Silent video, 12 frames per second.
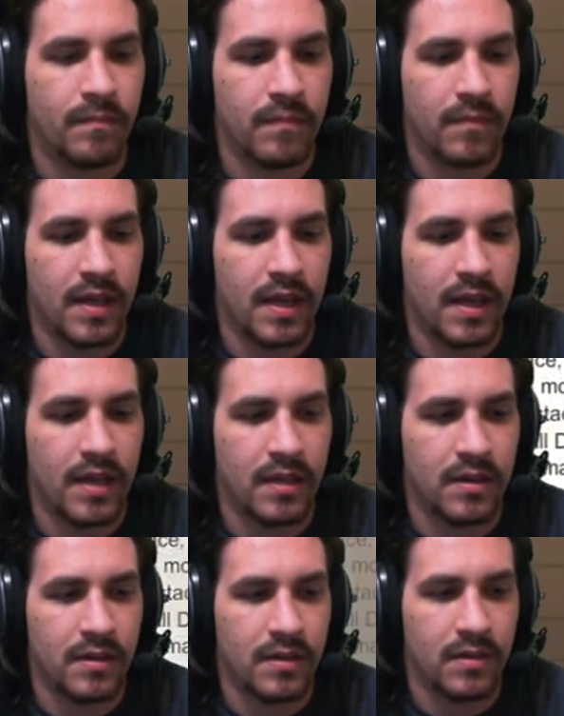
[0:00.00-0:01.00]

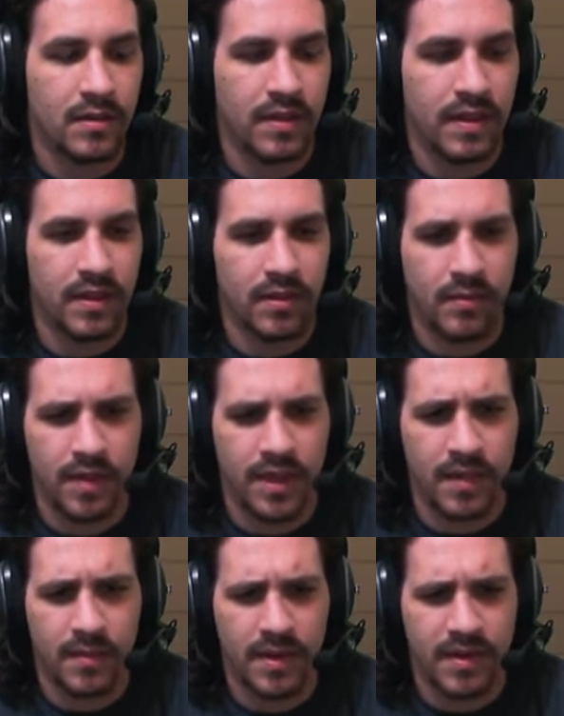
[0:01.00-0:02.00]
and the only thing you really
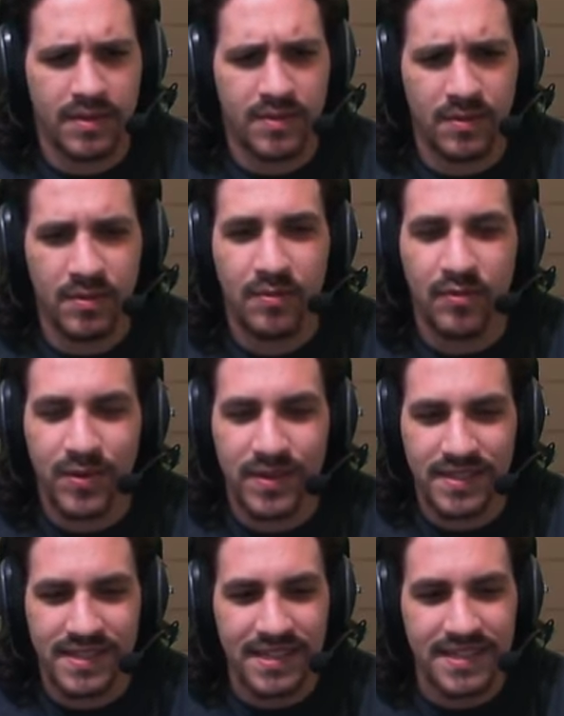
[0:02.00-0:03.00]
come into this room for
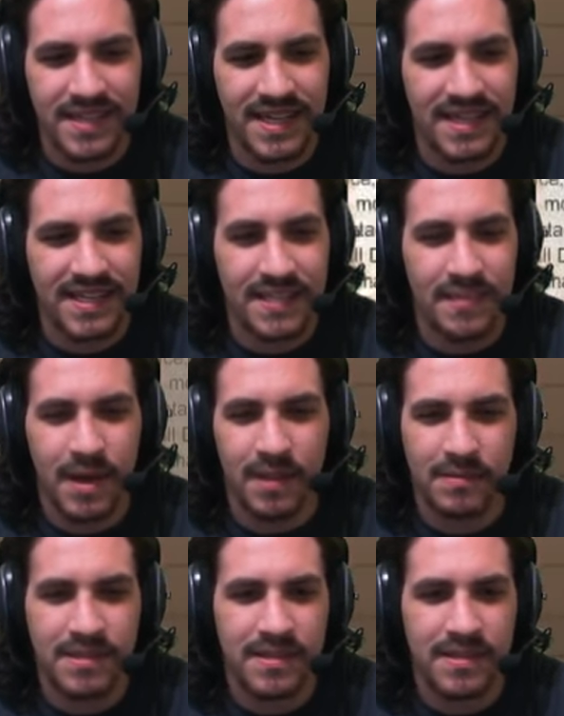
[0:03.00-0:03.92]
is these, uh, these mobs.